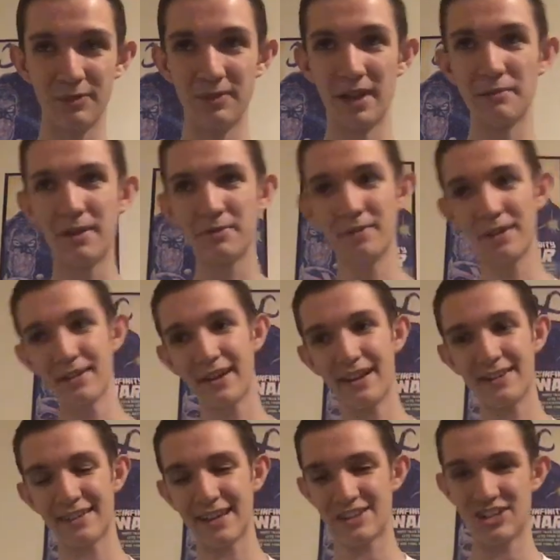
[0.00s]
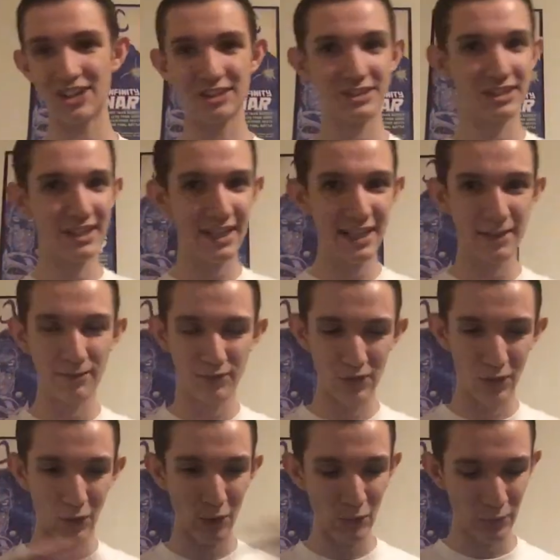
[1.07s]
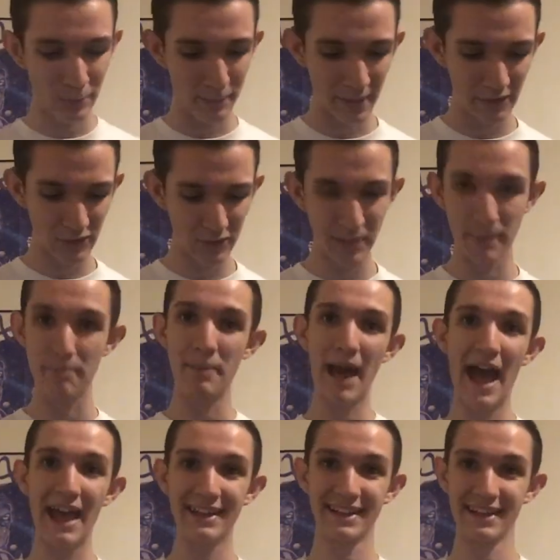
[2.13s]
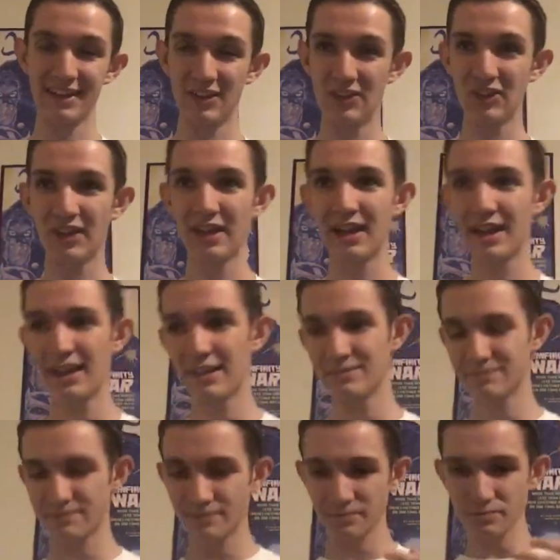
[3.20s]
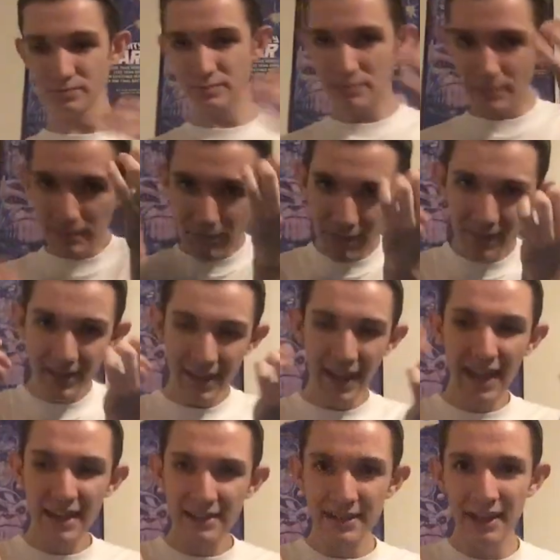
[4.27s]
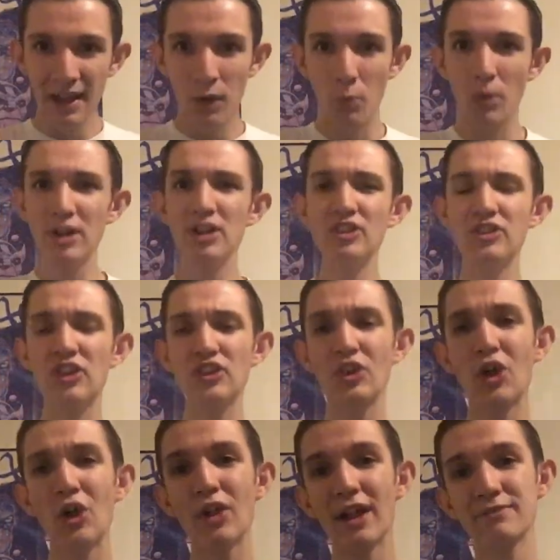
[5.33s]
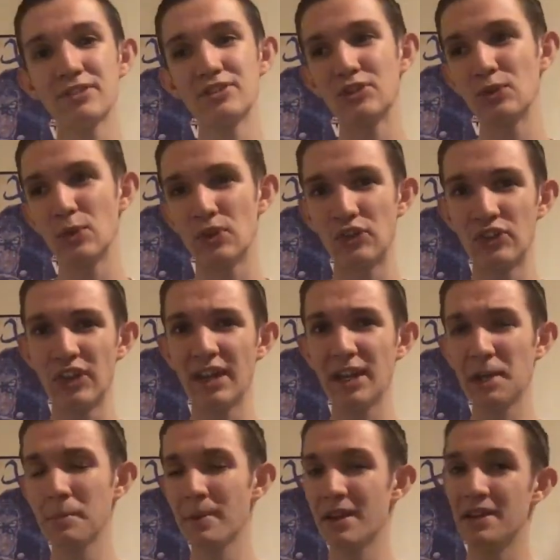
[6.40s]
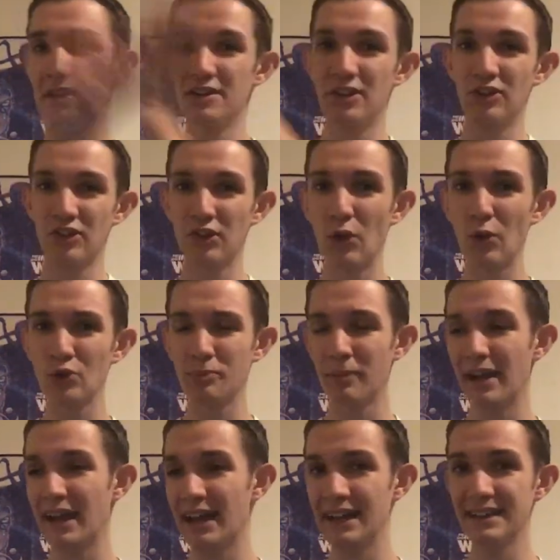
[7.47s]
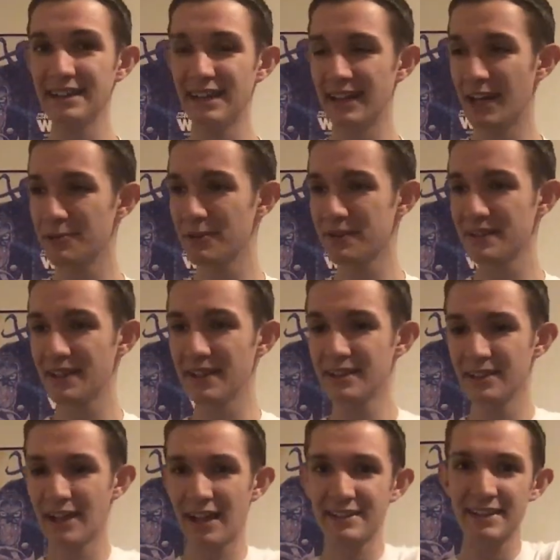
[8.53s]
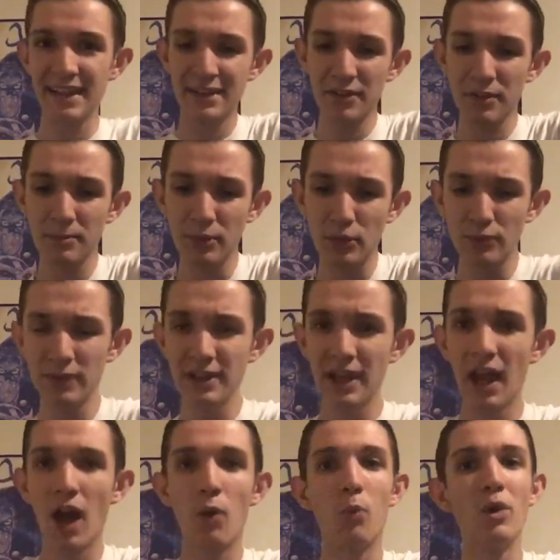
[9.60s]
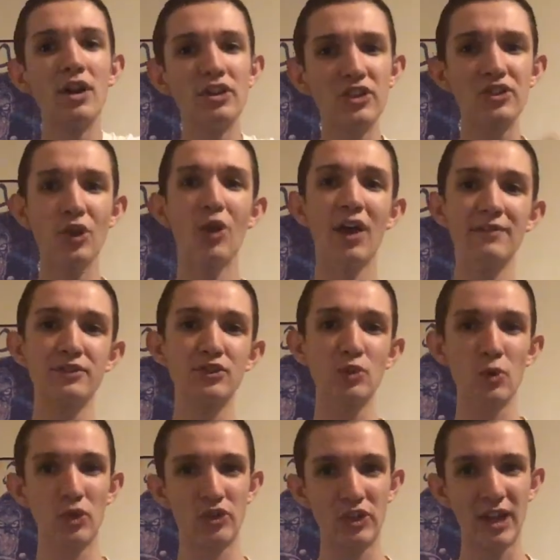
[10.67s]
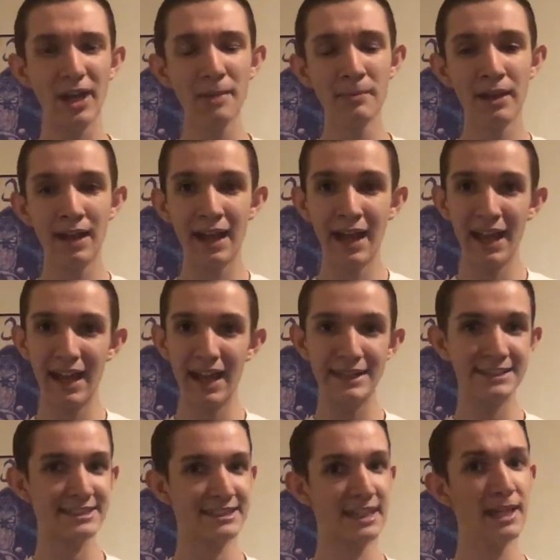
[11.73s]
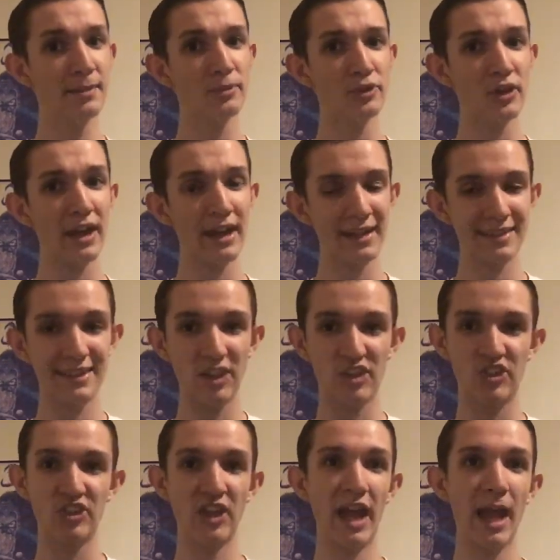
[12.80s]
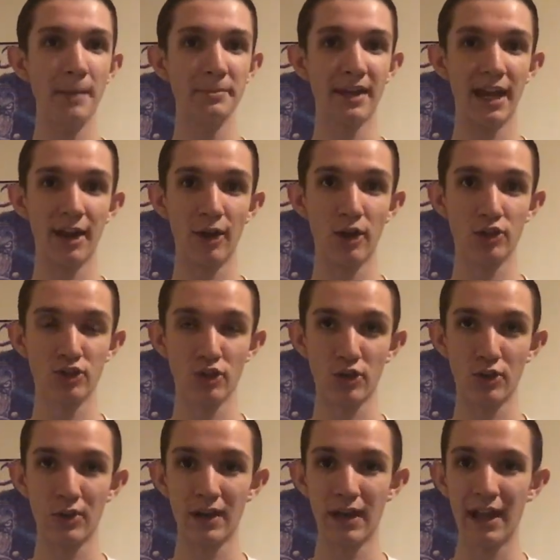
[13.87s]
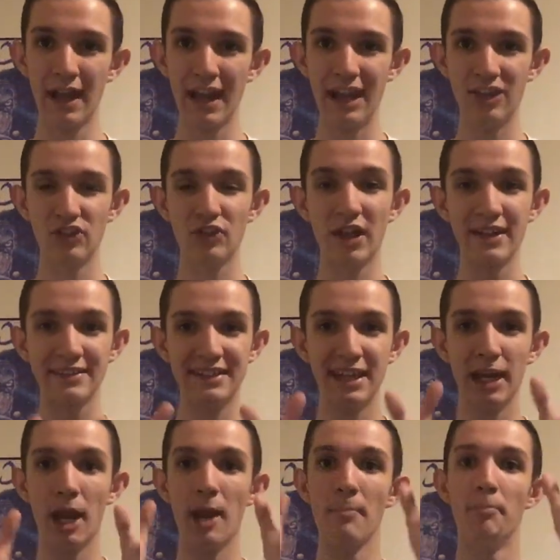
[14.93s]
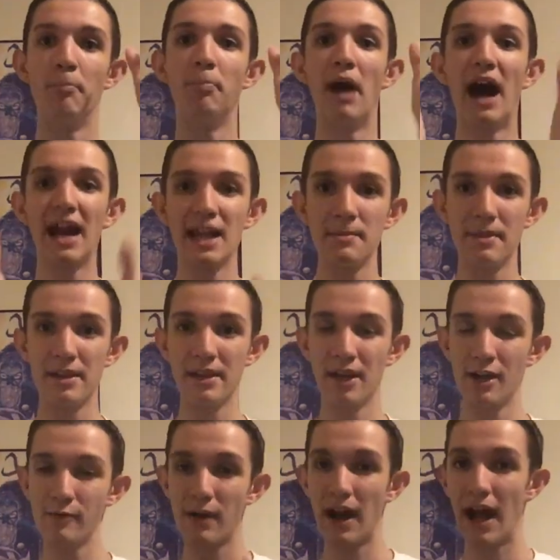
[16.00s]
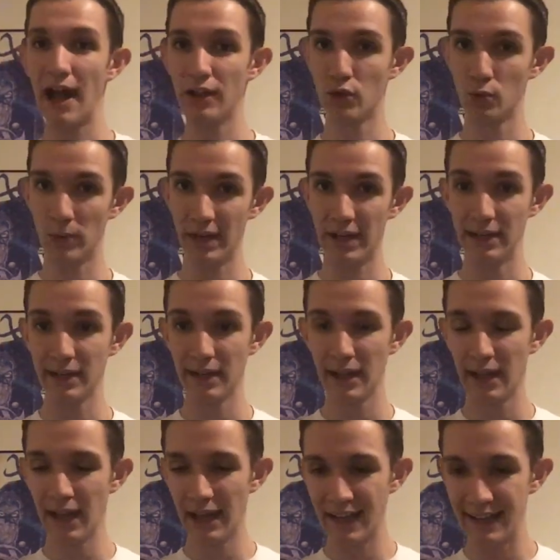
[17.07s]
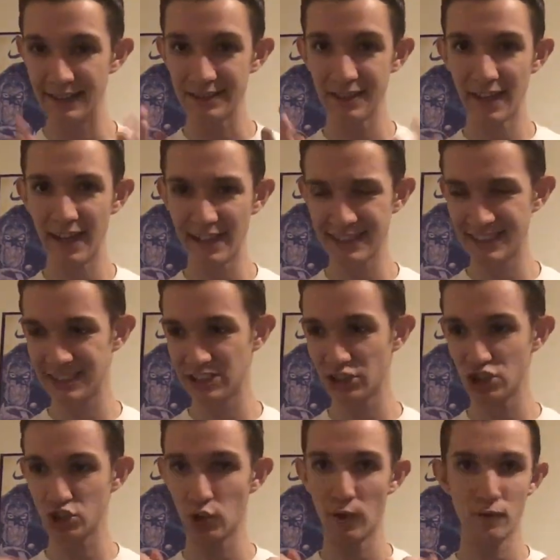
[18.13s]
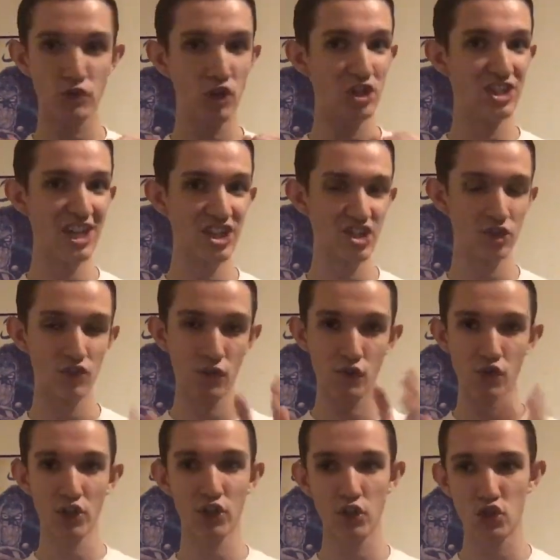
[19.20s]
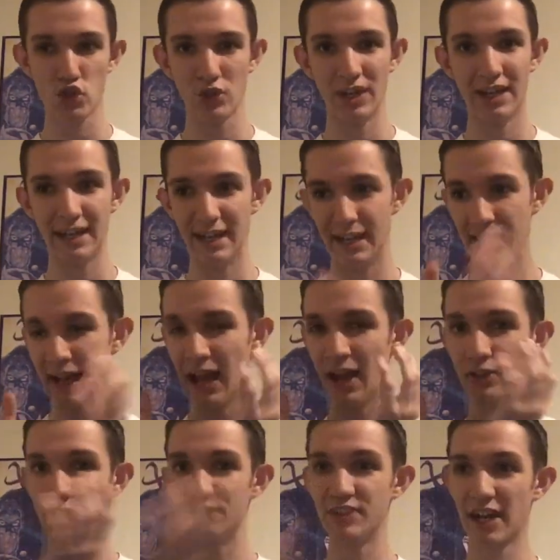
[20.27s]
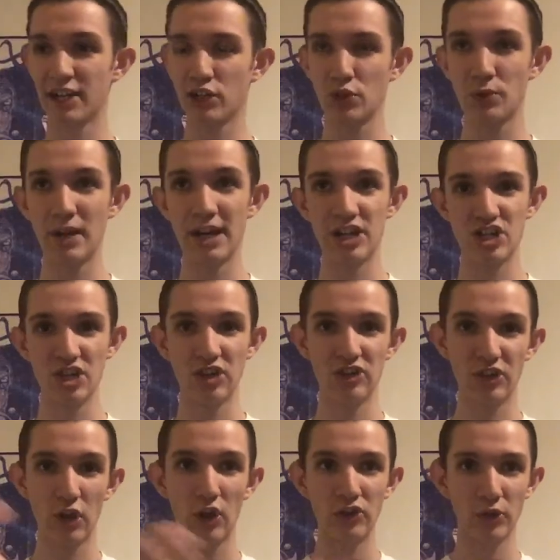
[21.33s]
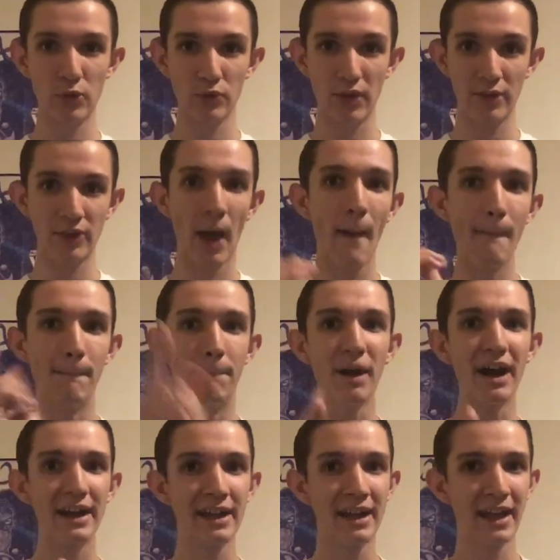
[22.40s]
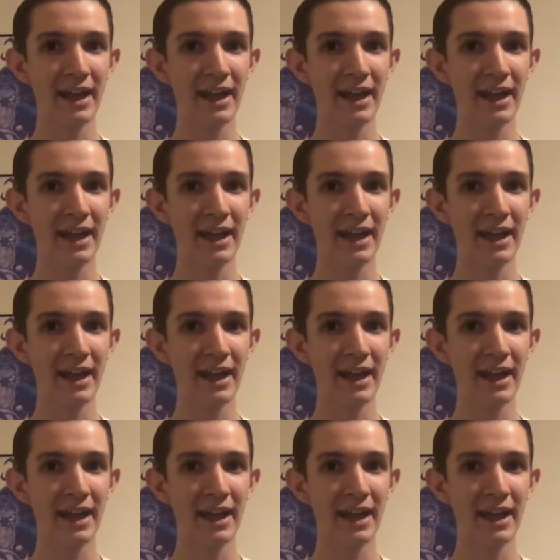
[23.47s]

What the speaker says: then we realize that she leaves basically the bad kids. And what does this all have to do with Sam? And then there's an old man and everything at the end of the movie. What does this all have to do with Sam? It seems like this Sam character is like the embodiment of Halloween. He likes the sort of traditions of trick-or-treating, the decorations, and all these other things. But